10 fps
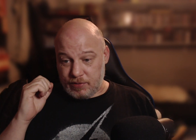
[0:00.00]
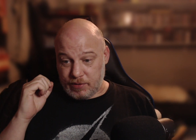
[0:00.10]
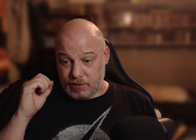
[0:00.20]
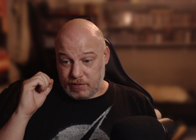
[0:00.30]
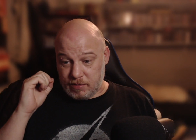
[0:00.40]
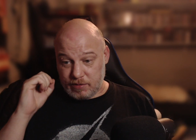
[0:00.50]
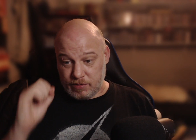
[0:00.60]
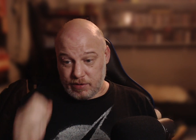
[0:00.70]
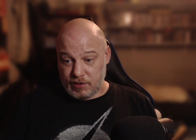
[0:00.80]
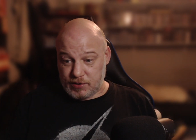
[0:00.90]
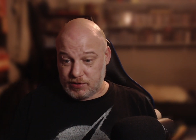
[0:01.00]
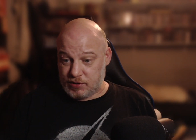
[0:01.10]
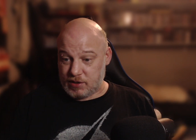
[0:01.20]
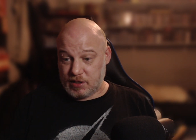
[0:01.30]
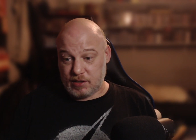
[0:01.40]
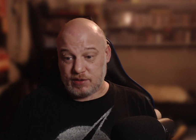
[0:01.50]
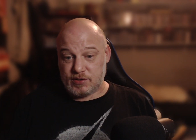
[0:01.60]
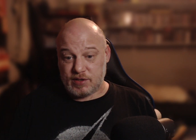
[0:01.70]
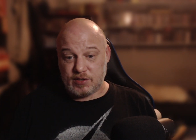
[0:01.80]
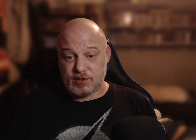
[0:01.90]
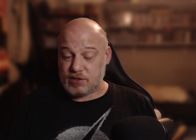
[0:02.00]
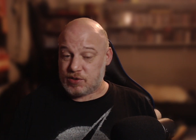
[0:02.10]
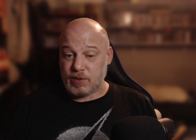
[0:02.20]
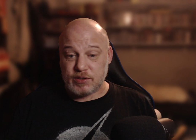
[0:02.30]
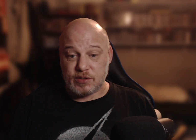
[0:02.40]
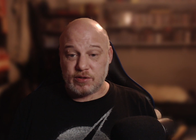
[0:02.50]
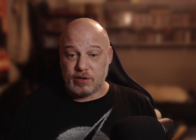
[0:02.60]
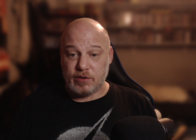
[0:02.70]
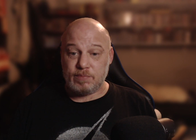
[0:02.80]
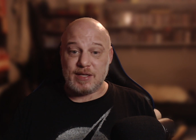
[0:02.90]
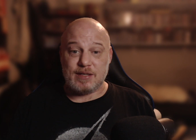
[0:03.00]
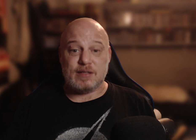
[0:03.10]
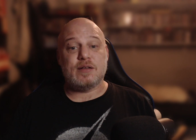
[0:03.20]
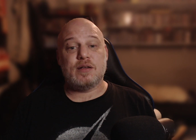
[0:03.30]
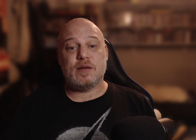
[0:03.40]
that this is the situation that I'm in.